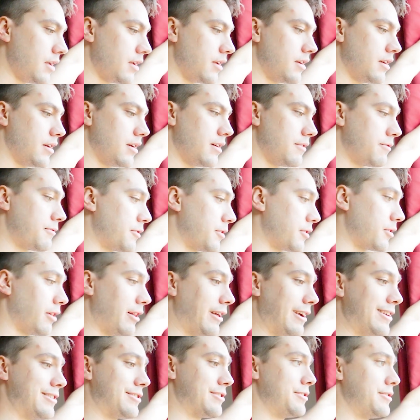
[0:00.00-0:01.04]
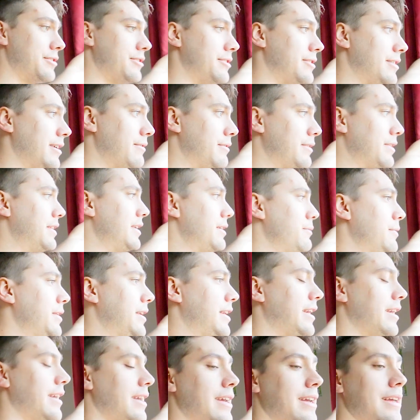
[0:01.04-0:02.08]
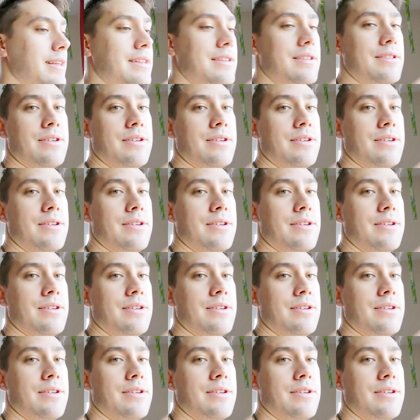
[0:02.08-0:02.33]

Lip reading: fertilizer, everything we can.